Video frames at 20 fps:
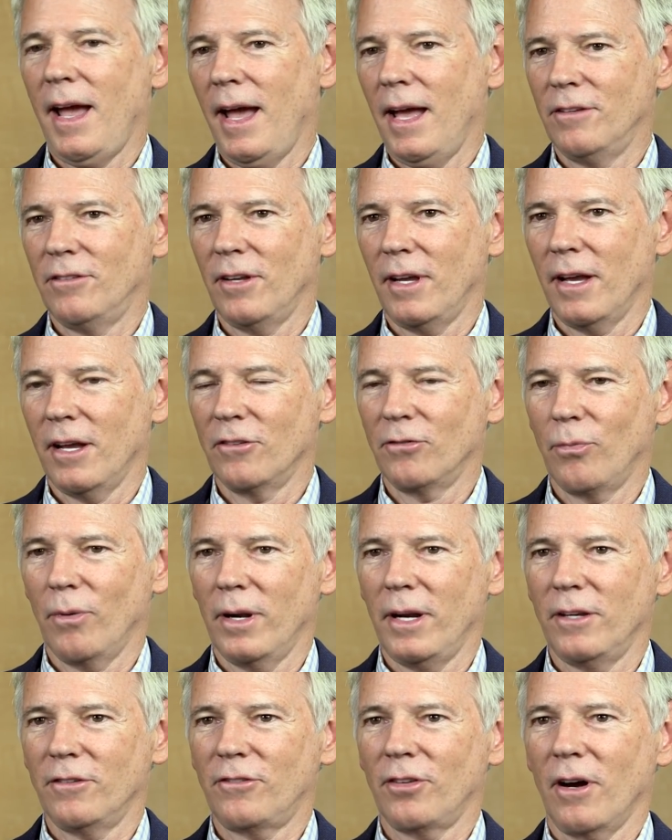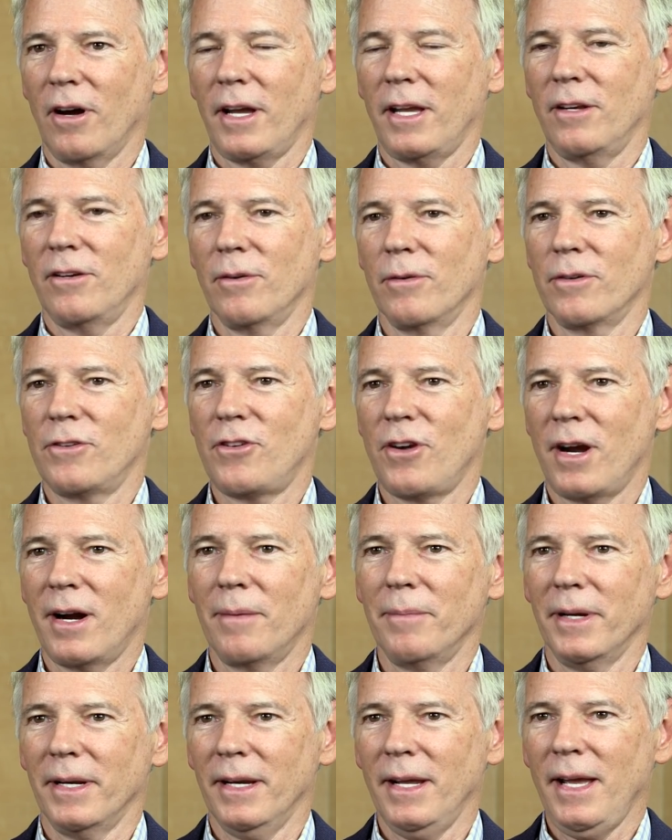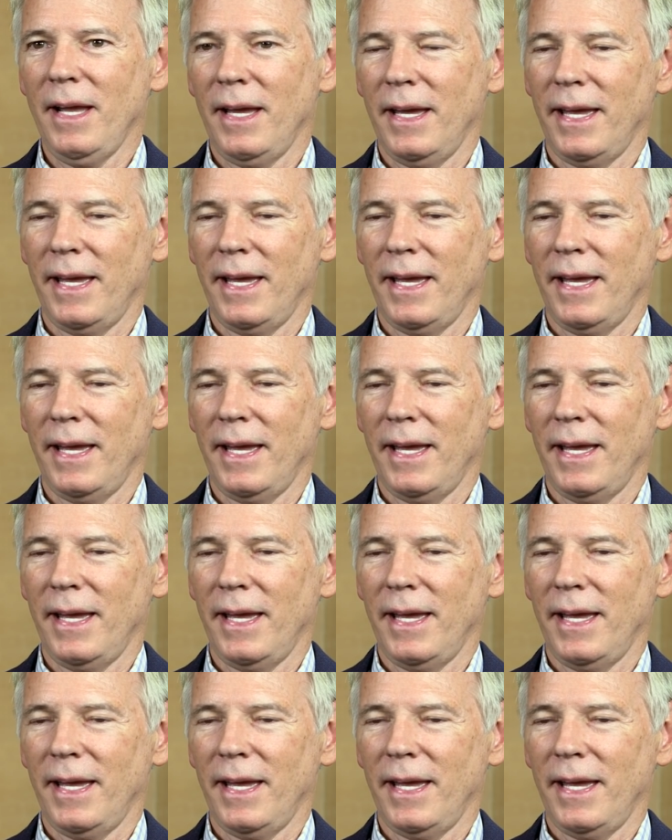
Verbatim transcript: as he is when he's talking to a chairman.